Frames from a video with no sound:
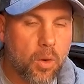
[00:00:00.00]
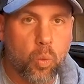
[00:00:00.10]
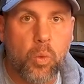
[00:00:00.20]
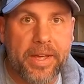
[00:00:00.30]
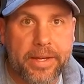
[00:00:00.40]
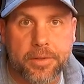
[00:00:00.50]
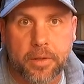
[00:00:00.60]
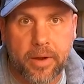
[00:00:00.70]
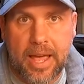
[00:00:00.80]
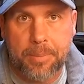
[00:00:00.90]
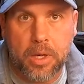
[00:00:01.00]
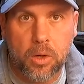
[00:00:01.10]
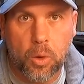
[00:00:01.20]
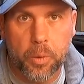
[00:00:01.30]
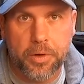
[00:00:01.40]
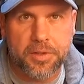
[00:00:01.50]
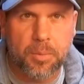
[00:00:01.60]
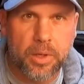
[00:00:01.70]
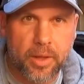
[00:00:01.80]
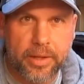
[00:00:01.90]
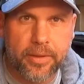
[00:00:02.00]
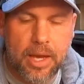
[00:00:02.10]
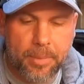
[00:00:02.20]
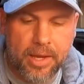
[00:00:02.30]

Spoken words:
Wix or Napa Gold or someone like that